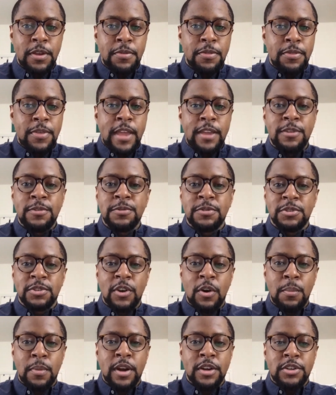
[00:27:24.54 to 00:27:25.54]
Thank you
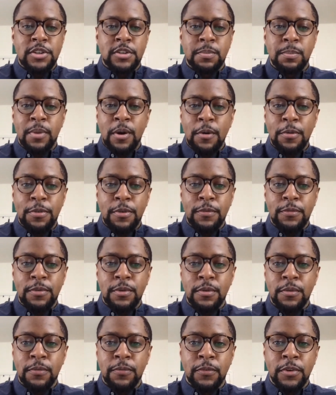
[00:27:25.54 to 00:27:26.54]
so much, both of
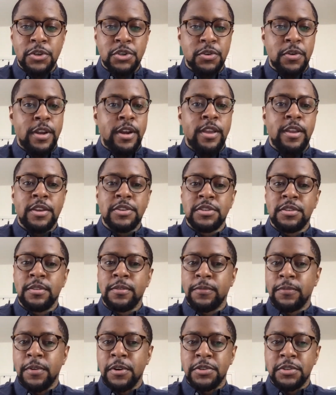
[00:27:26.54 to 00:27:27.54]
you, for joining us on the
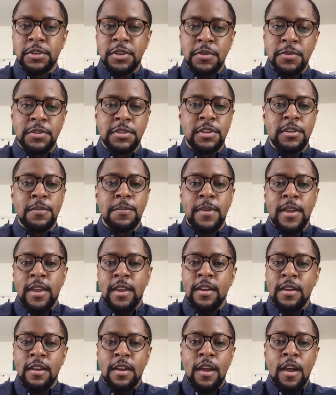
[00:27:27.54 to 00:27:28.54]
first QT
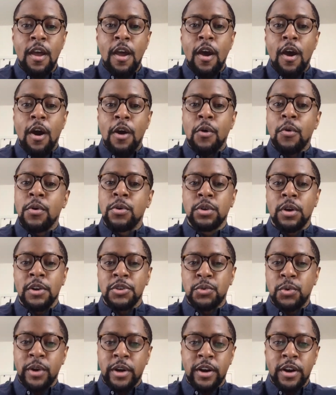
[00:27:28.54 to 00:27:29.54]
debate. On
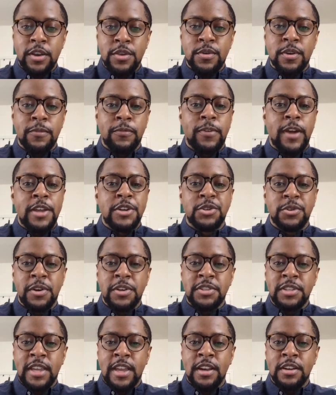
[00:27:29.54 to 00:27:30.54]
Twitter, you can find
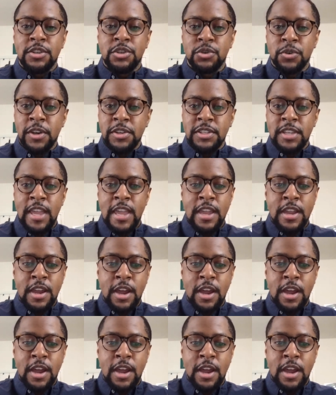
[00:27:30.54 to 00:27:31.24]
Joyce at Joyce A.